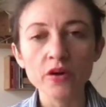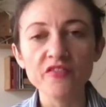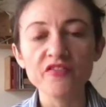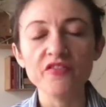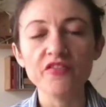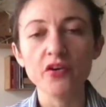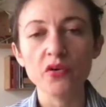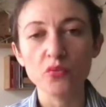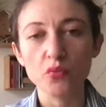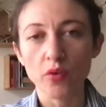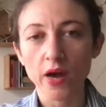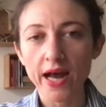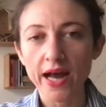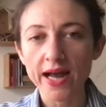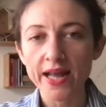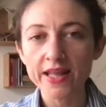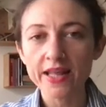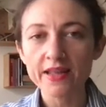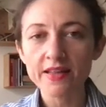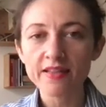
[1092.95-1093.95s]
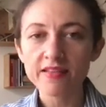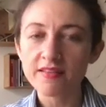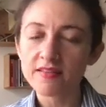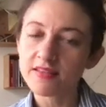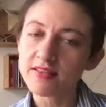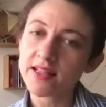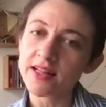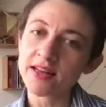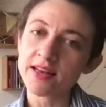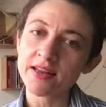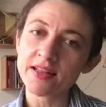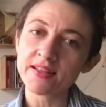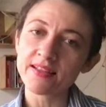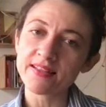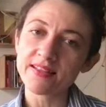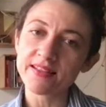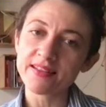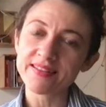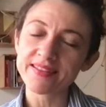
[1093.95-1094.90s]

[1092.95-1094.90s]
varied than knitting.